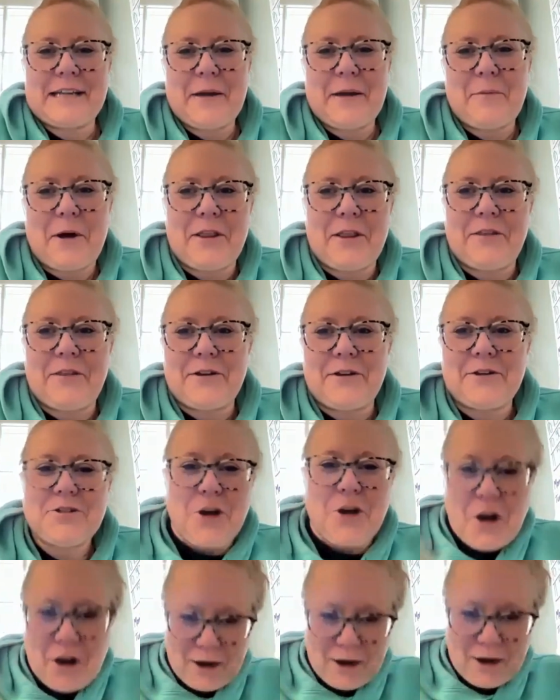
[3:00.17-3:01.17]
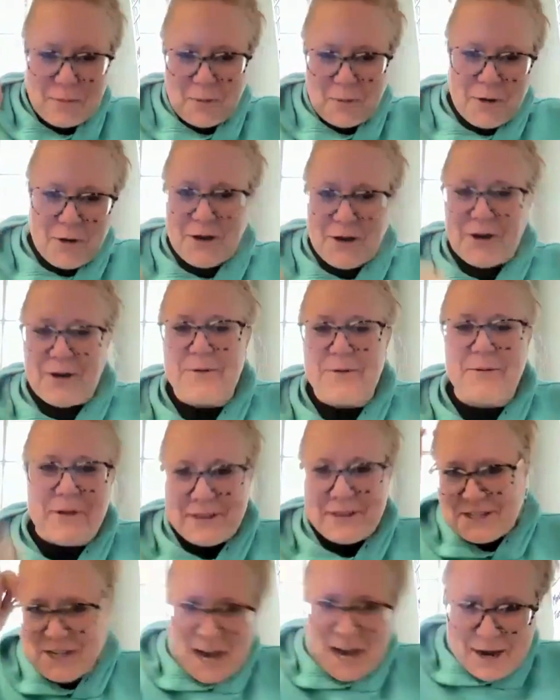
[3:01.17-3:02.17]
his name on the chalkboard
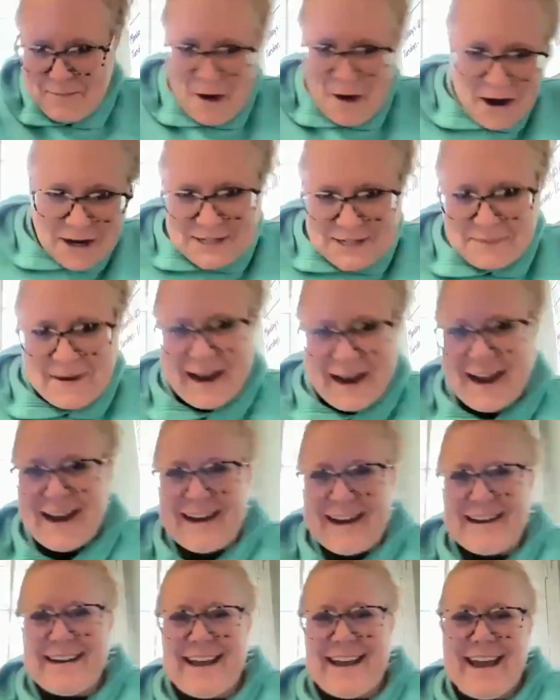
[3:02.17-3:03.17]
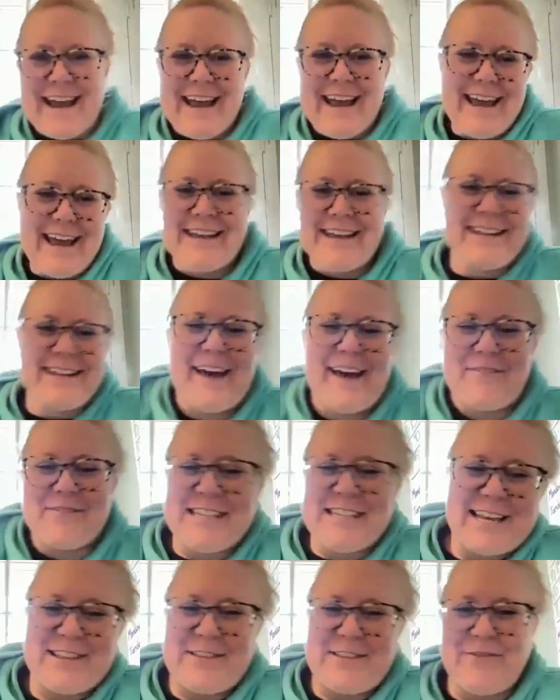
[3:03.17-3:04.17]
with check marks behind it. And that
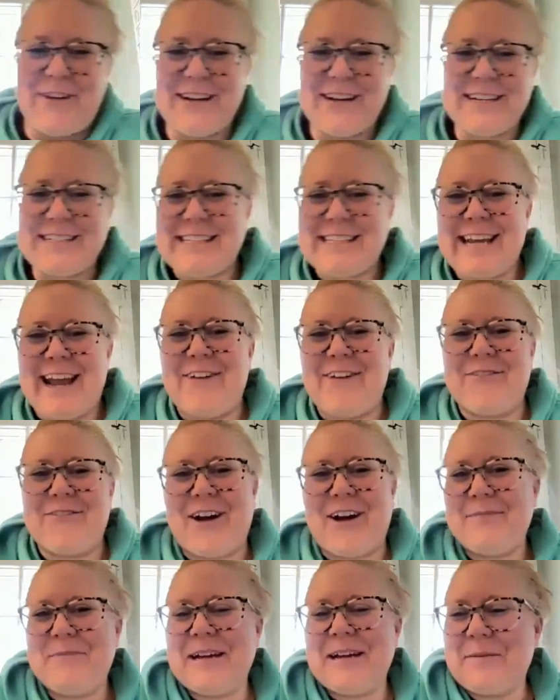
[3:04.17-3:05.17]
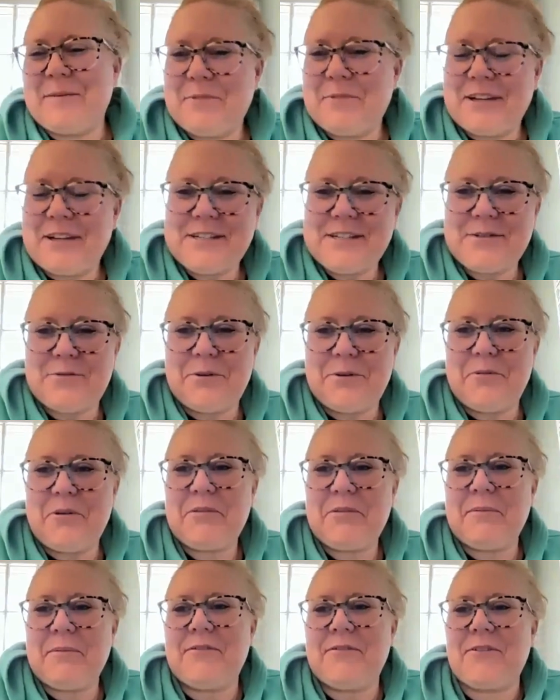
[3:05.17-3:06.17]
was like the funnest thing ever. I'd make him play school
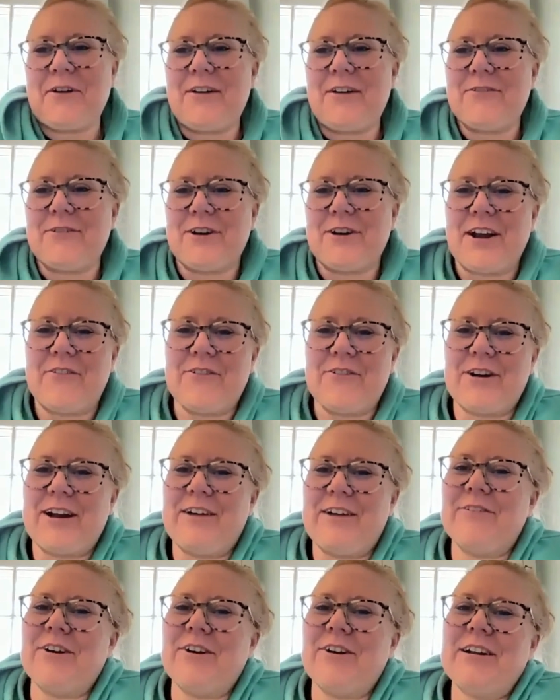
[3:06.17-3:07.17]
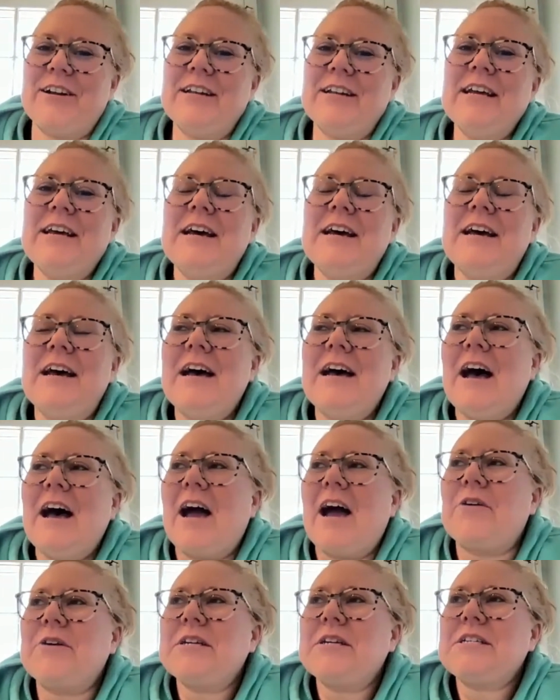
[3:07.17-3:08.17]
with me forever and ever and ever. And
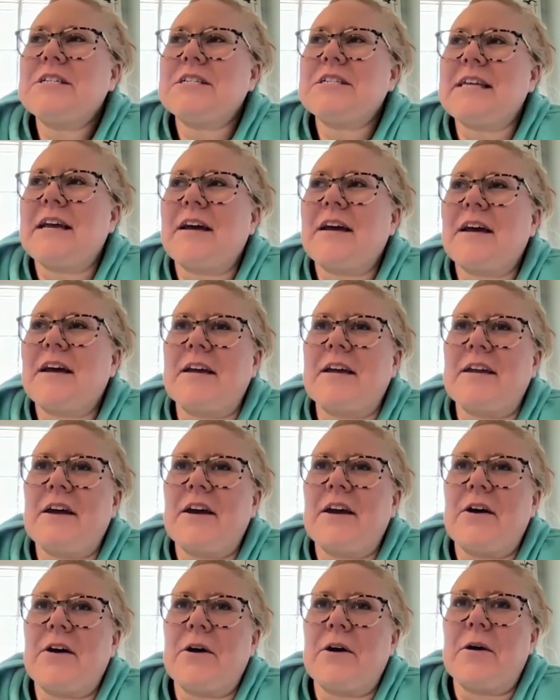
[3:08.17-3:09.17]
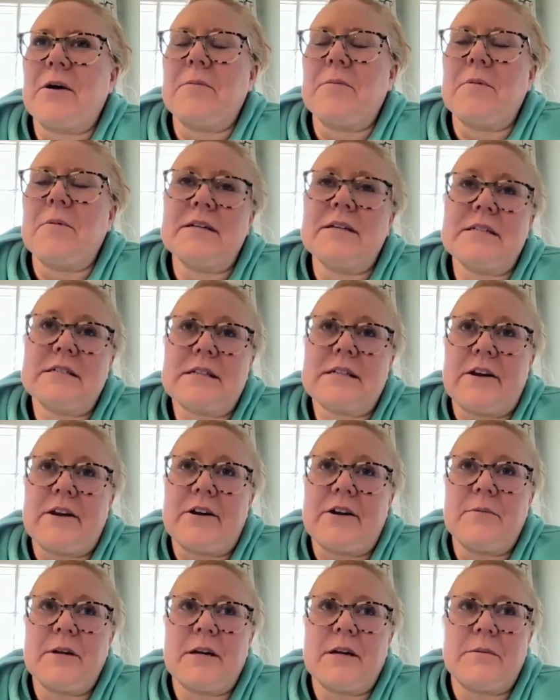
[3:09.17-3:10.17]
I always just had a
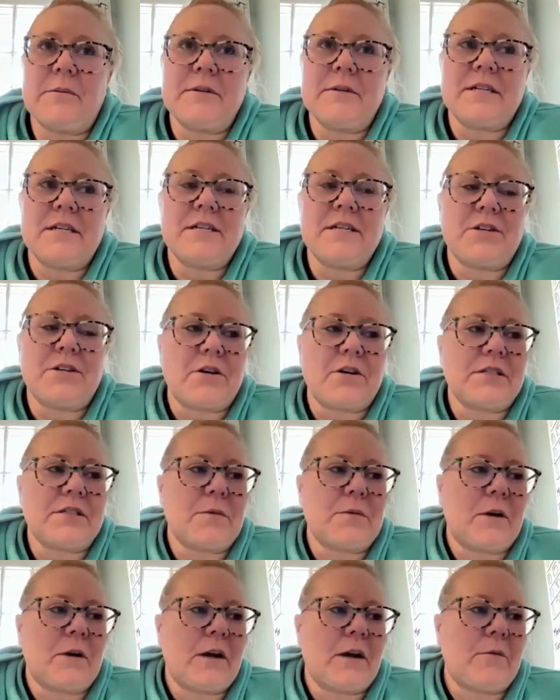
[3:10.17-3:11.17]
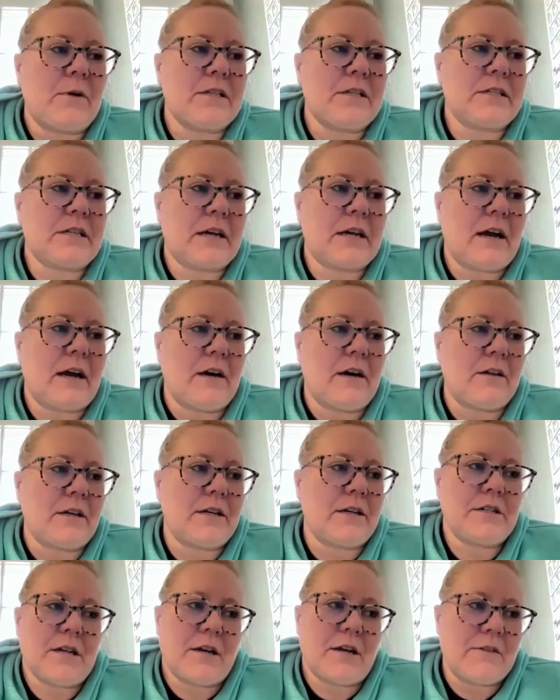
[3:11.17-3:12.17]
desire to become a teacher. So when I went to
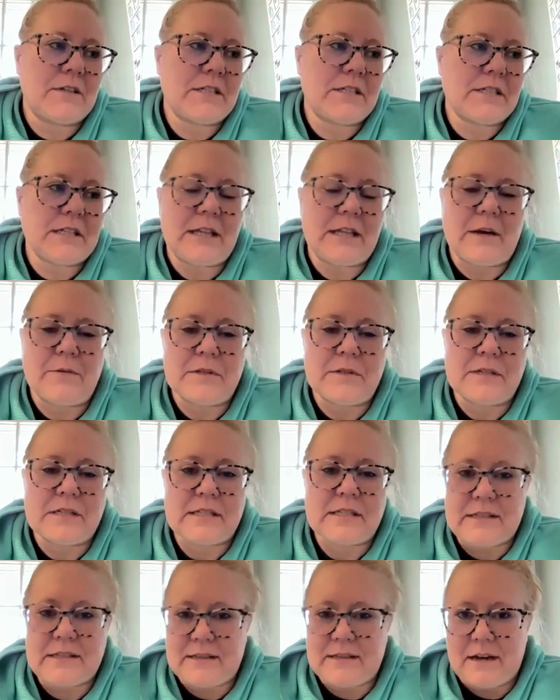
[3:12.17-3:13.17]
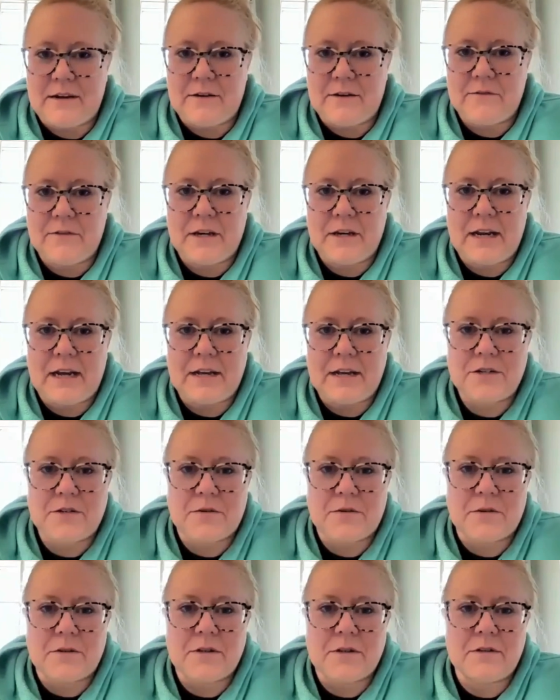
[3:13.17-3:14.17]
college, obviously that was kind of the
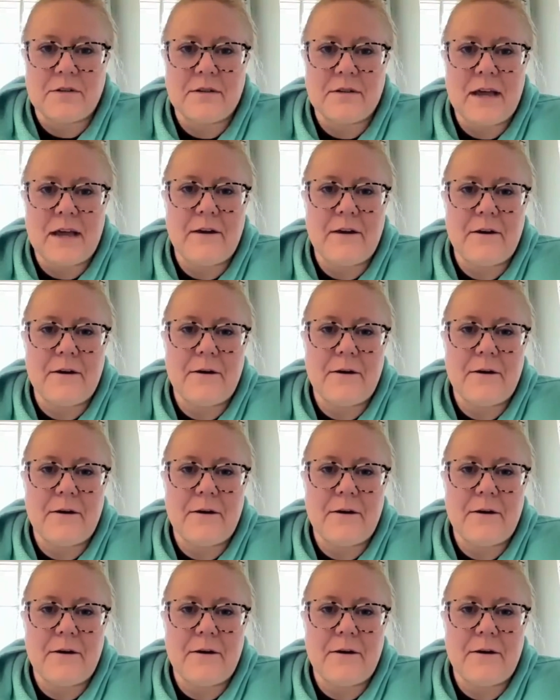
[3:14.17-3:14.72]
natural